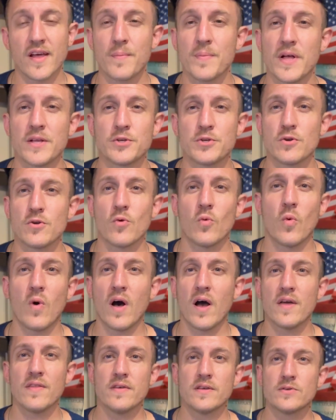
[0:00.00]
I'm not sure
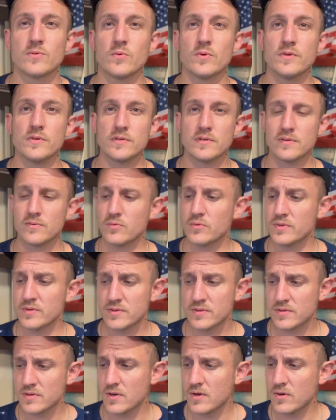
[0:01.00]
why this
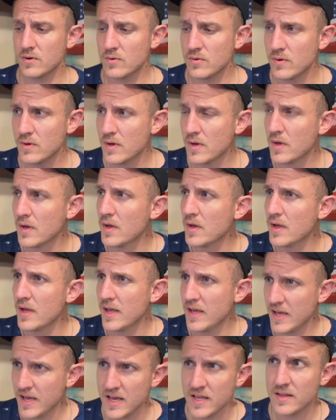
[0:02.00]
was so
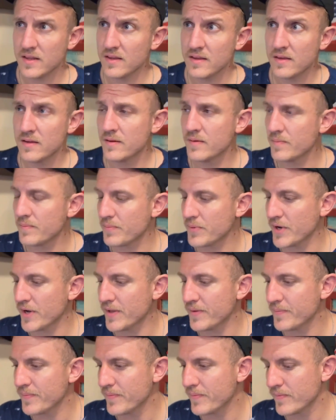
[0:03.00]
hidden,
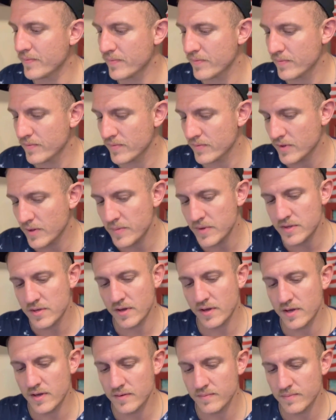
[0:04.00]
but let me
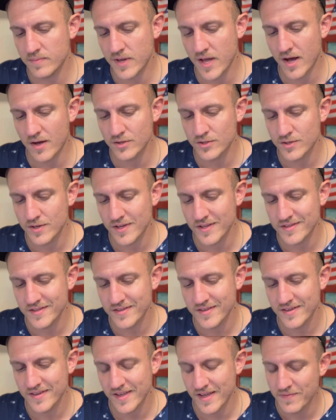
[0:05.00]
tell you, college
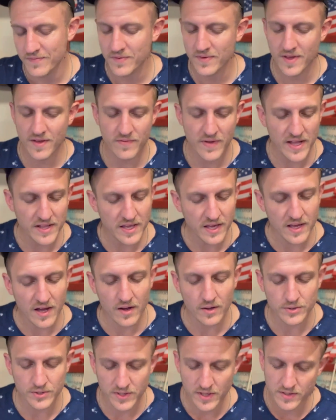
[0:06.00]
kids, if any
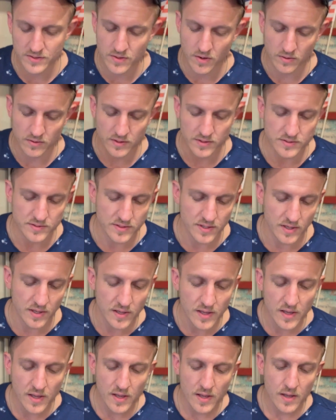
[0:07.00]
college kids are
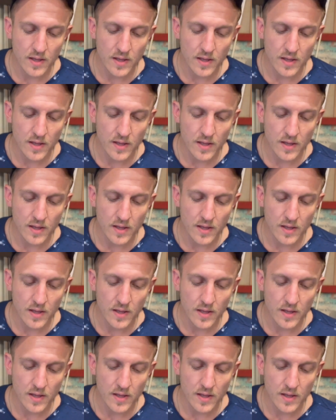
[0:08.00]
listening,